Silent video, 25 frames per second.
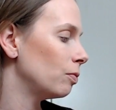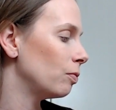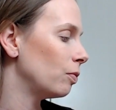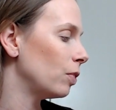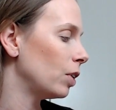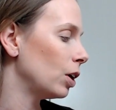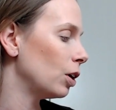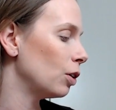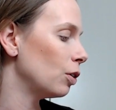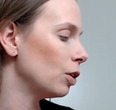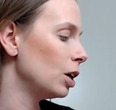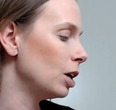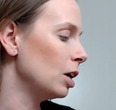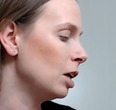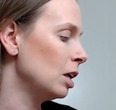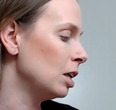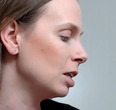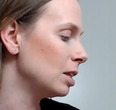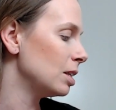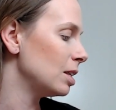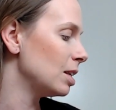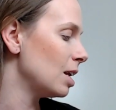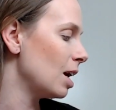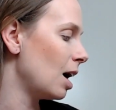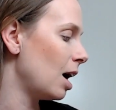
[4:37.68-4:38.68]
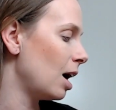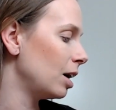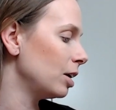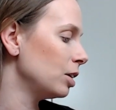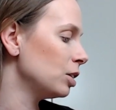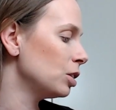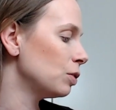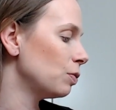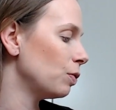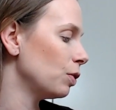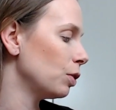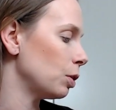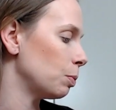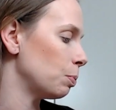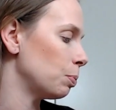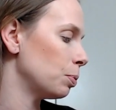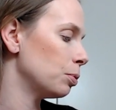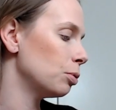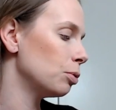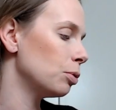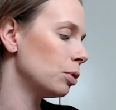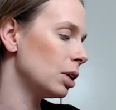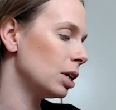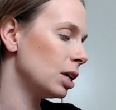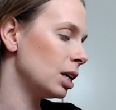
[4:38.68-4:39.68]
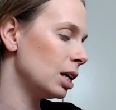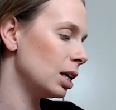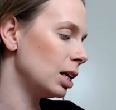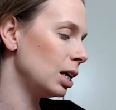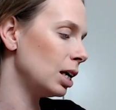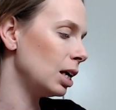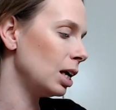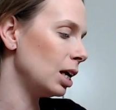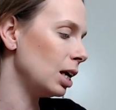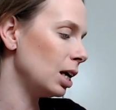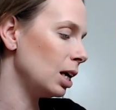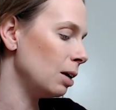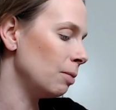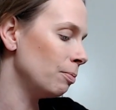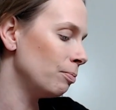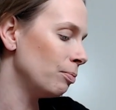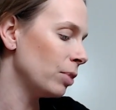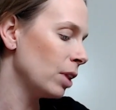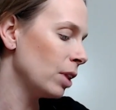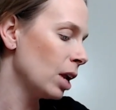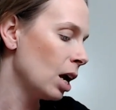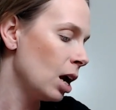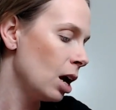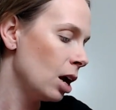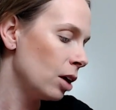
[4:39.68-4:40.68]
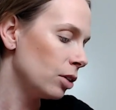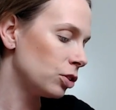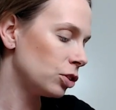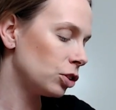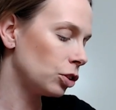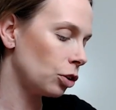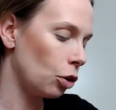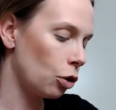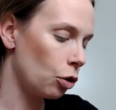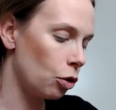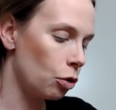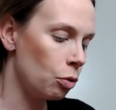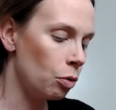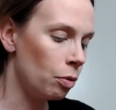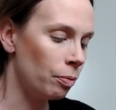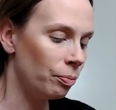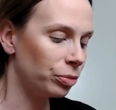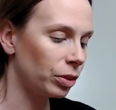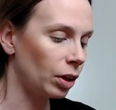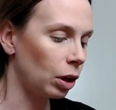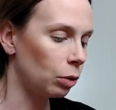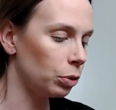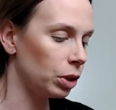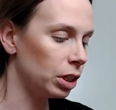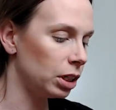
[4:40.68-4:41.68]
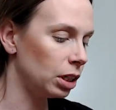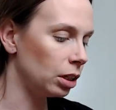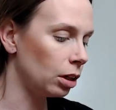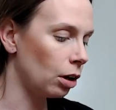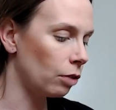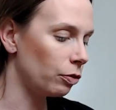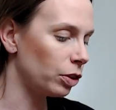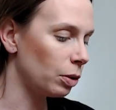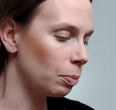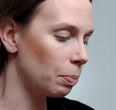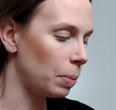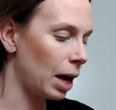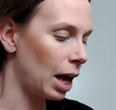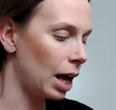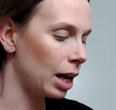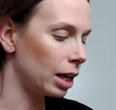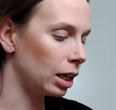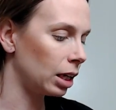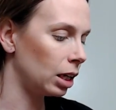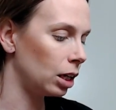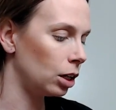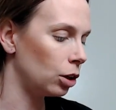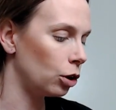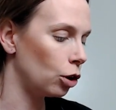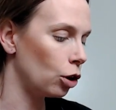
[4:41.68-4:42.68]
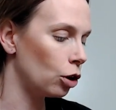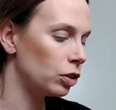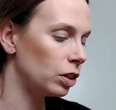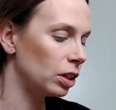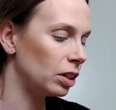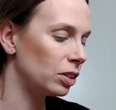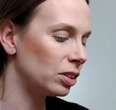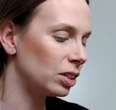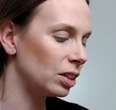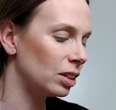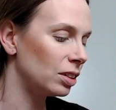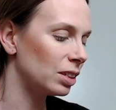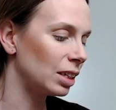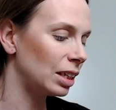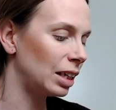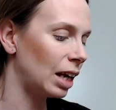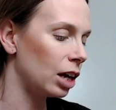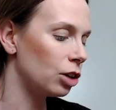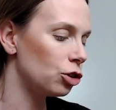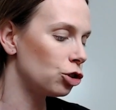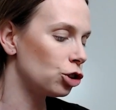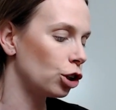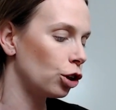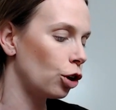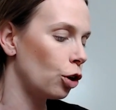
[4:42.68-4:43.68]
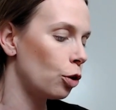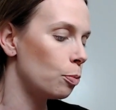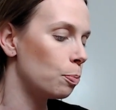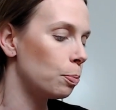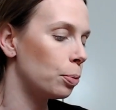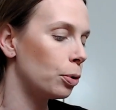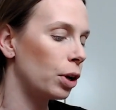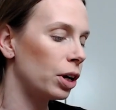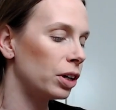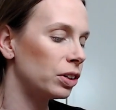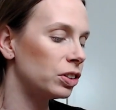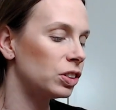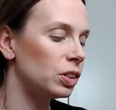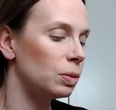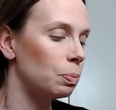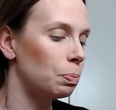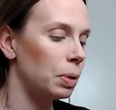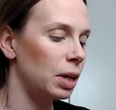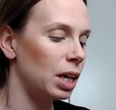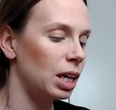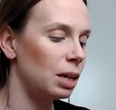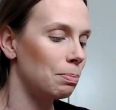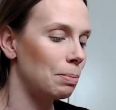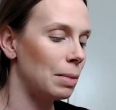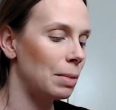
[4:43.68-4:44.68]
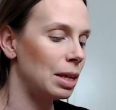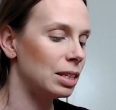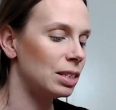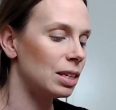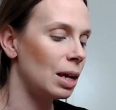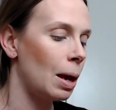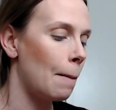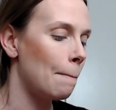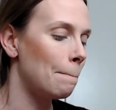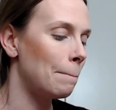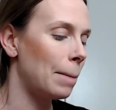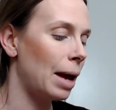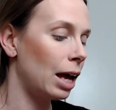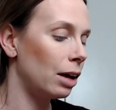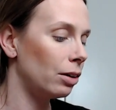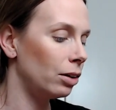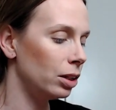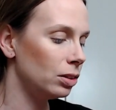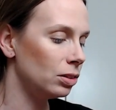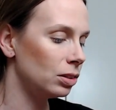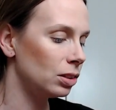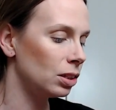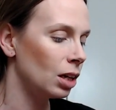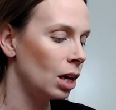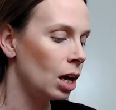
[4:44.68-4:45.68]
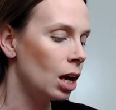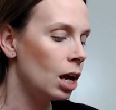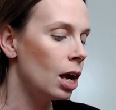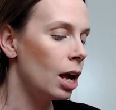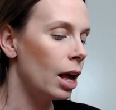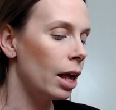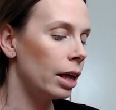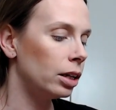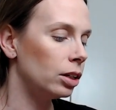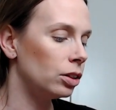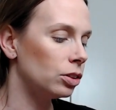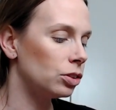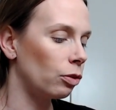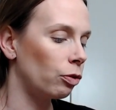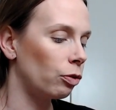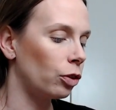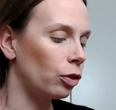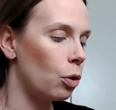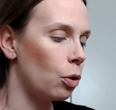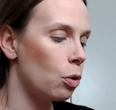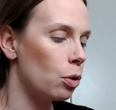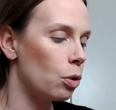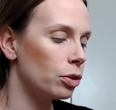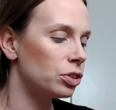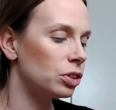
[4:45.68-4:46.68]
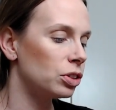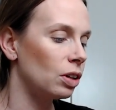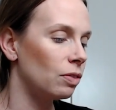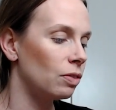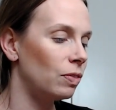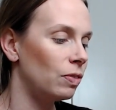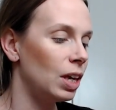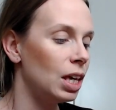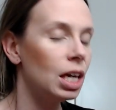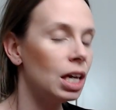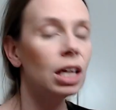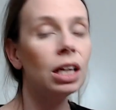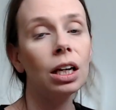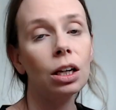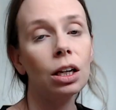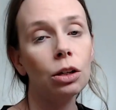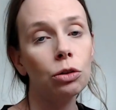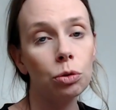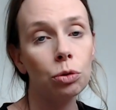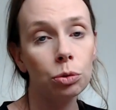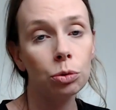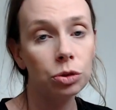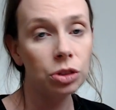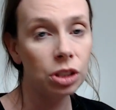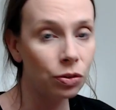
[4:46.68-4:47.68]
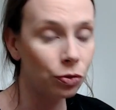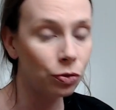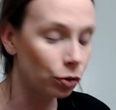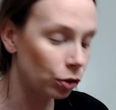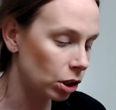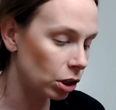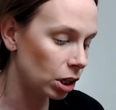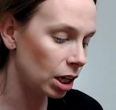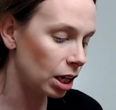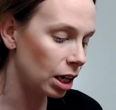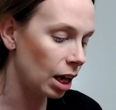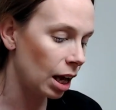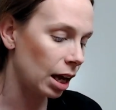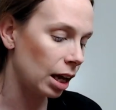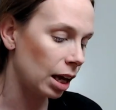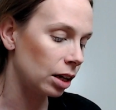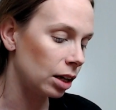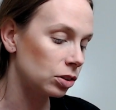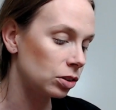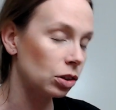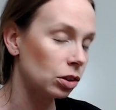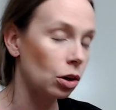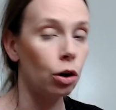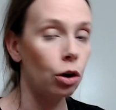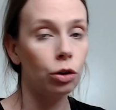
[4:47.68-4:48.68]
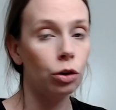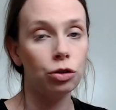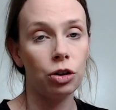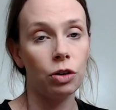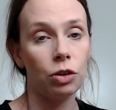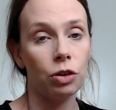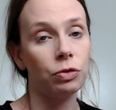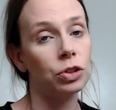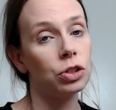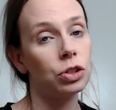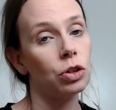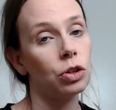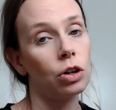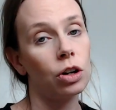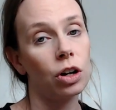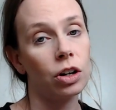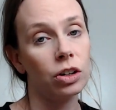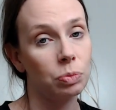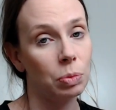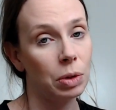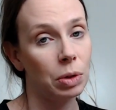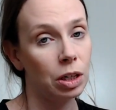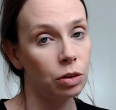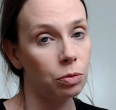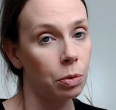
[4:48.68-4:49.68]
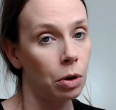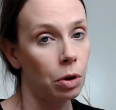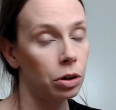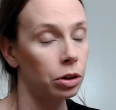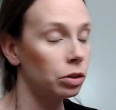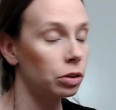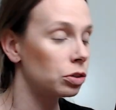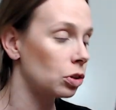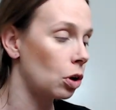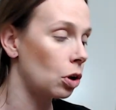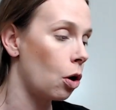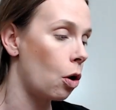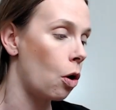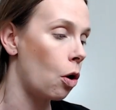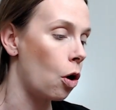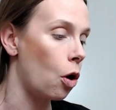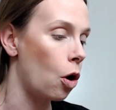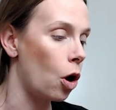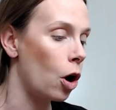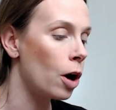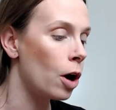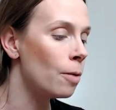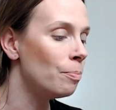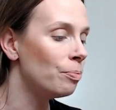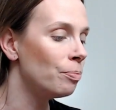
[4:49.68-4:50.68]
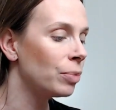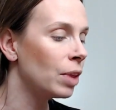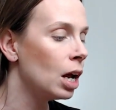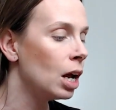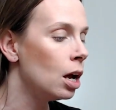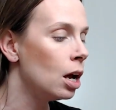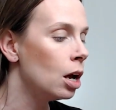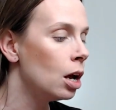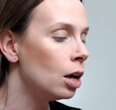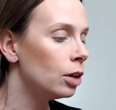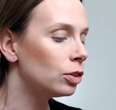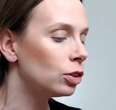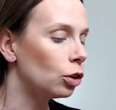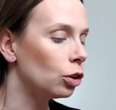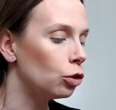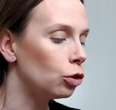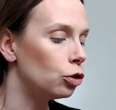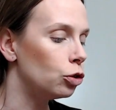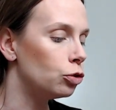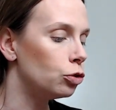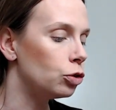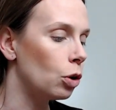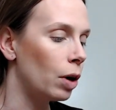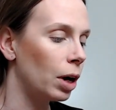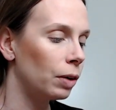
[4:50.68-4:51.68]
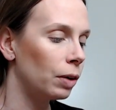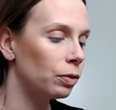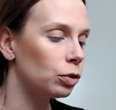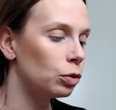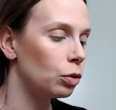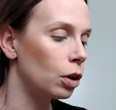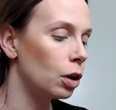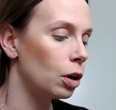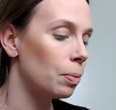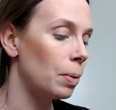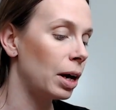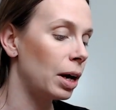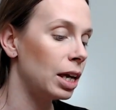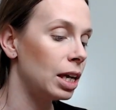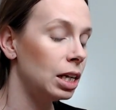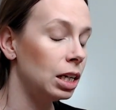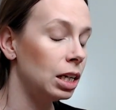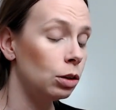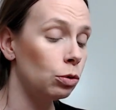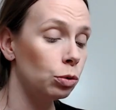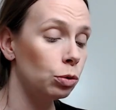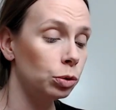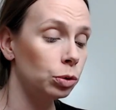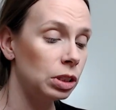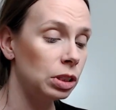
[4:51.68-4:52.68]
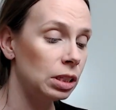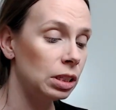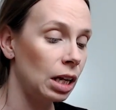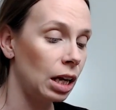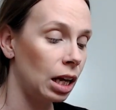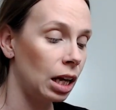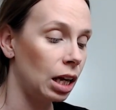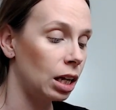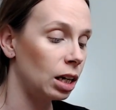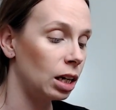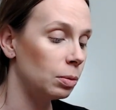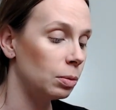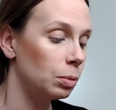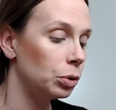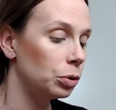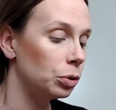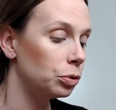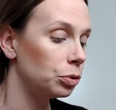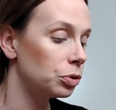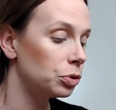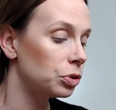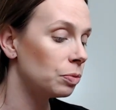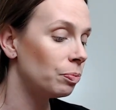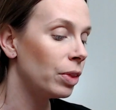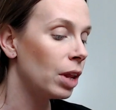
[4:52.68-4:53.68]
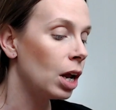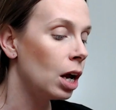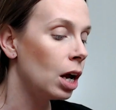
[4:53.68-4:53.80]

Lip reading: Very nice, very pretty. So, reading off the back here, this is an eyeshadow pressed pigment palette. It is, of course, vegan and cruelty-free, as all Jeffree Star cosmetic products are. So you don't have to worry about any cruelty to animals.